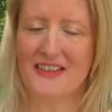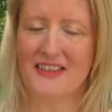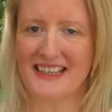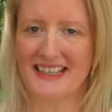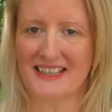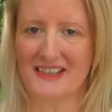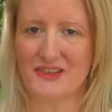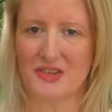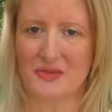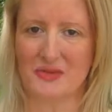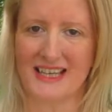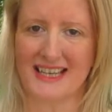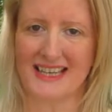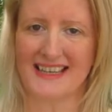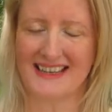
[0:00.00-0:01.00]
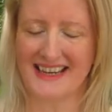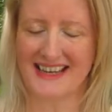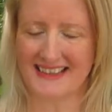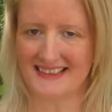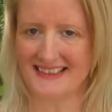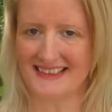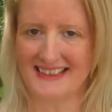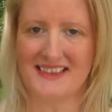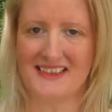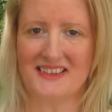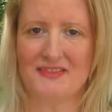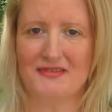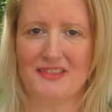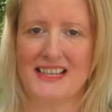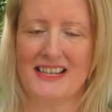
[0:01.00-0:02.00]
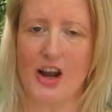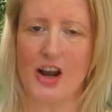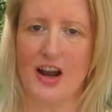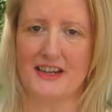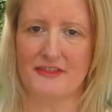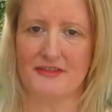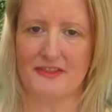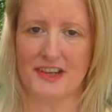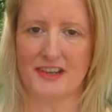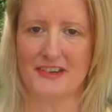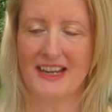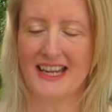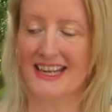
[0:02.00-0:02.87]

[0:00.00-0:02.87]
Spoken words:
Thank you, sweetie. That's really kind of you.